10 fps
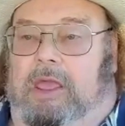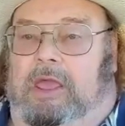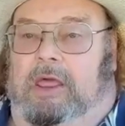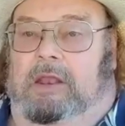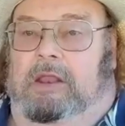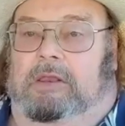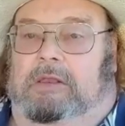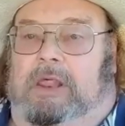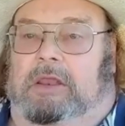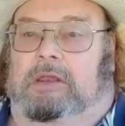And
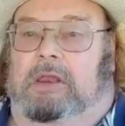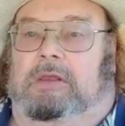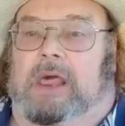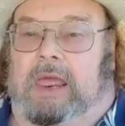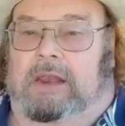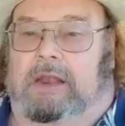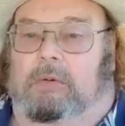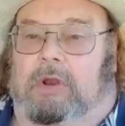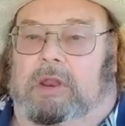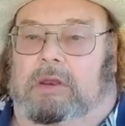that's exactly
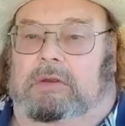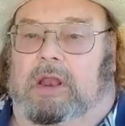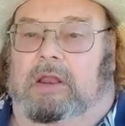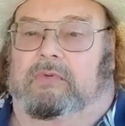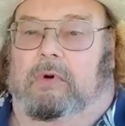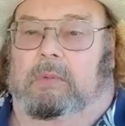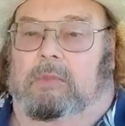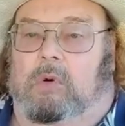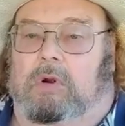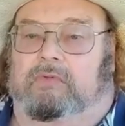what he can sell it for or
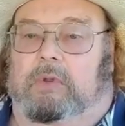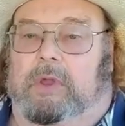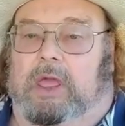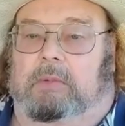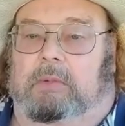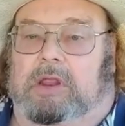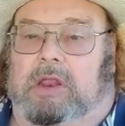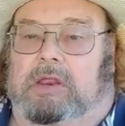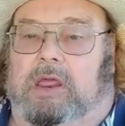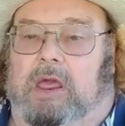more if you pay him a
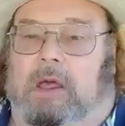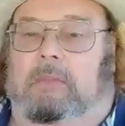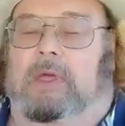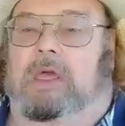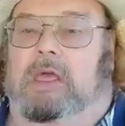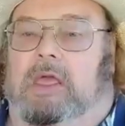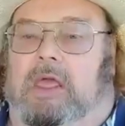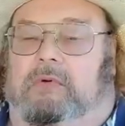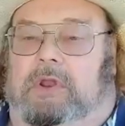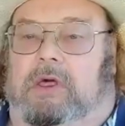10 cap,
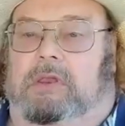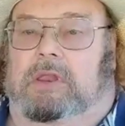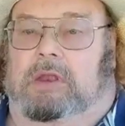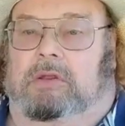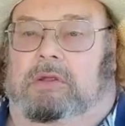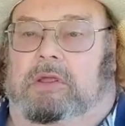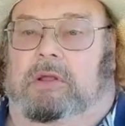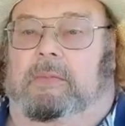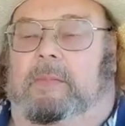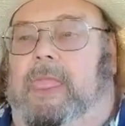if he does that to you,
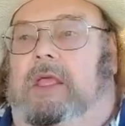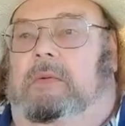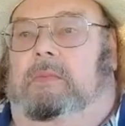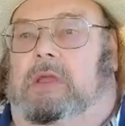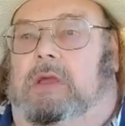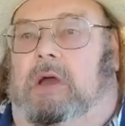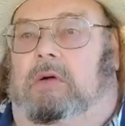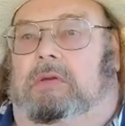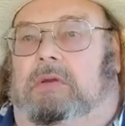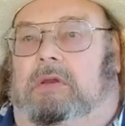
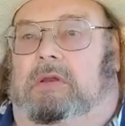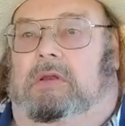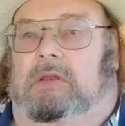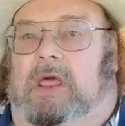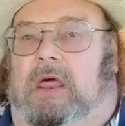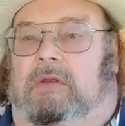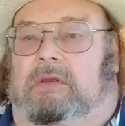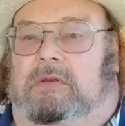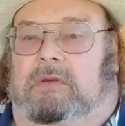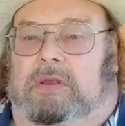because that
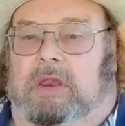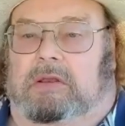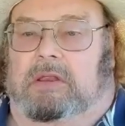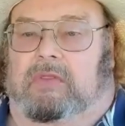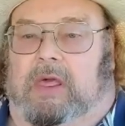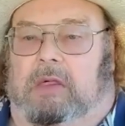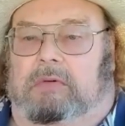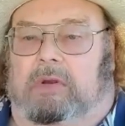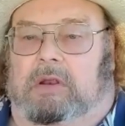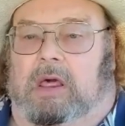
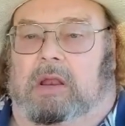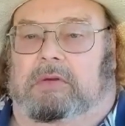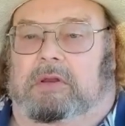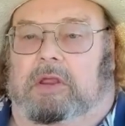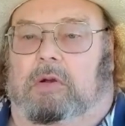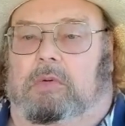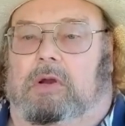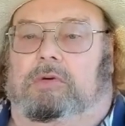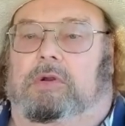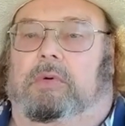$60,000 a year will
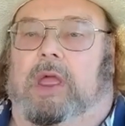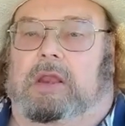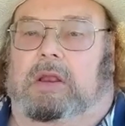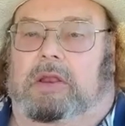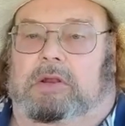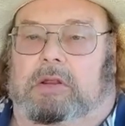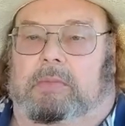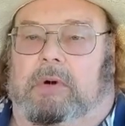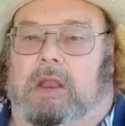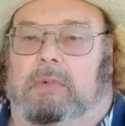go directly to the
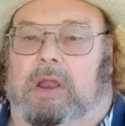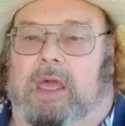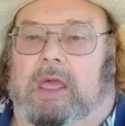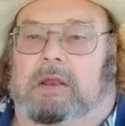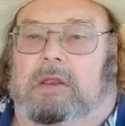bottom line.